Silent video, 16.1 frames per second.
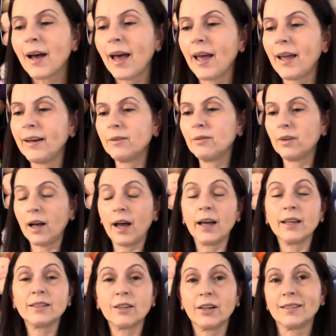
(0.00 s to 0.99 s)
And
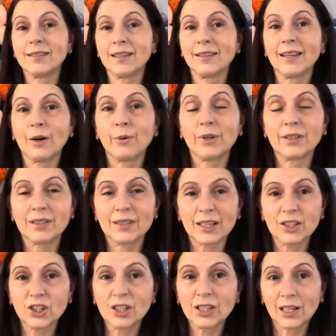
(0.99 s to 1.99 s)
as I said, they were
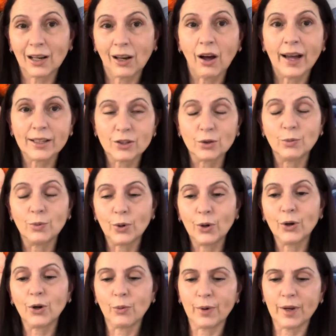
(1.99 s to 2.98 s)
such a delight to
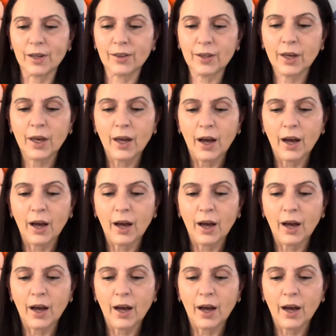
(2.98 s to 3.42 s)
work with,